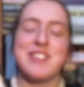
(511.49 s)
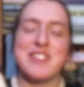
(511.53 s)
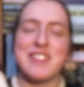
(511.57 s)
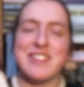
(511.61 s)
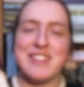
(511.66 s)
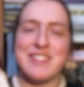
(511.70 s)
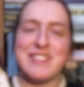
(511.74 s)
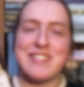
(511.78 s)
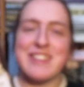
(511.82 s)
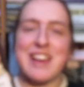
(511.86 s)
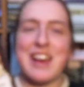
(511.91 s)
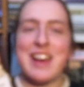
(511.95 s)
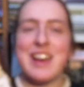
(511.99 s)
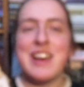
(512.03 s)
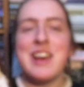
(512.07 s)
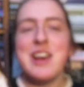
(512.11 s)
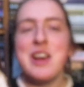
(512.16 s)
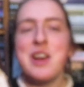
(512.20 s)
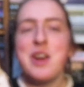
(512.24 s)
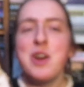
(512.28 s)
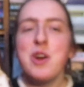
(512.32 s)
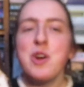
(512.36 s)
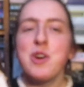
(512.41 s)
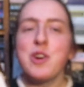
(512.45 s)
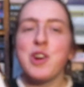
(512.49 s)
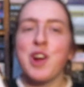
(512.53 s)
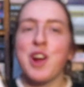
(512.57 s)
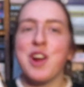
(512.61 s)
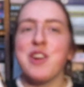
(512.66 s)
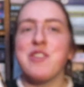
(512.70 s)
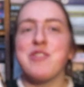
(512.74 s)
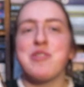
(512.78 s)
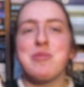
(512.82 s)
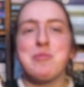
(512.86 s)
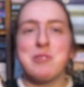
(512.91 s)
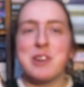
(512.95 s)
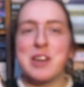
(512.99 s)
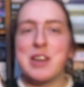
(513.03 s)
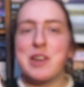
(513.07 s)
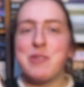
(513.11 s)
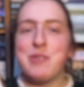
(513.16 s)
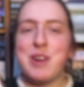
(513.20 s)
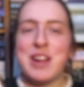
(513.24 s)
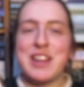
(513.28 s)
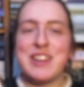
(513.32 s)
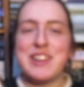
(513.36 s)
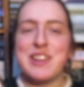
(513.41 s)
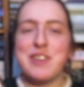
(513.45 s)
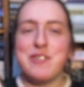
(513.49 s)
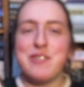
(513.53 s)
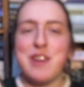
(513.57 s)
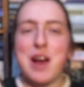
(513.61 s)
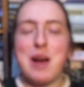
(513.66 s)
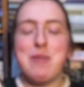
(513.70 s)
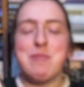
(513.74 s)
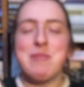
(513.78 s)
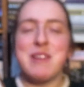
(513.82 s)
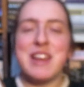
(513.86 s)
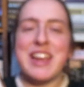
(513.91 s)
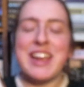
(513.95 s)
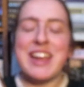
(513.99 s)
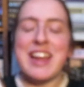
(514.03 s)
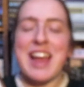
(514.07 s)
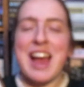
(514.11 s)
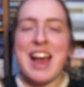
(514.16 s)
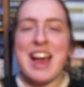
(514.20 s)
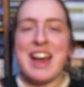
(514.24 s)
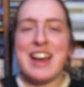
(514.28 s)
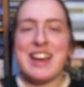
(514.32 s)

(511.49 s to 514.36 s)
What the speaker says: This girl from a really wealthy family